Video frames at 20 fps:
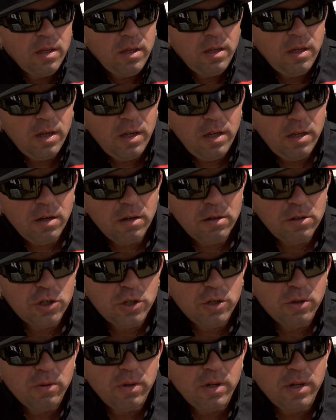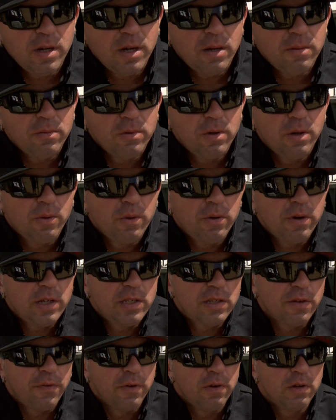Yeah, Stewie, we
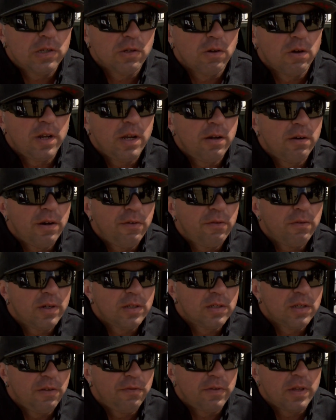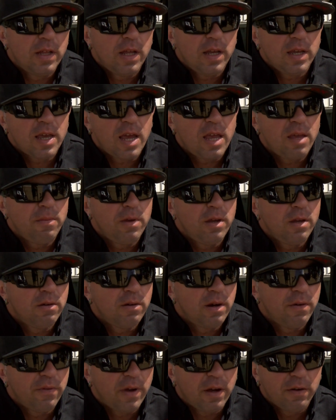raced the first night here and everyone's lifted their game here
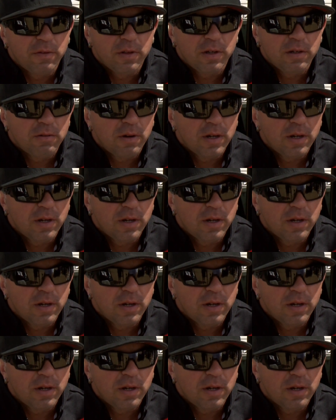at Valvoline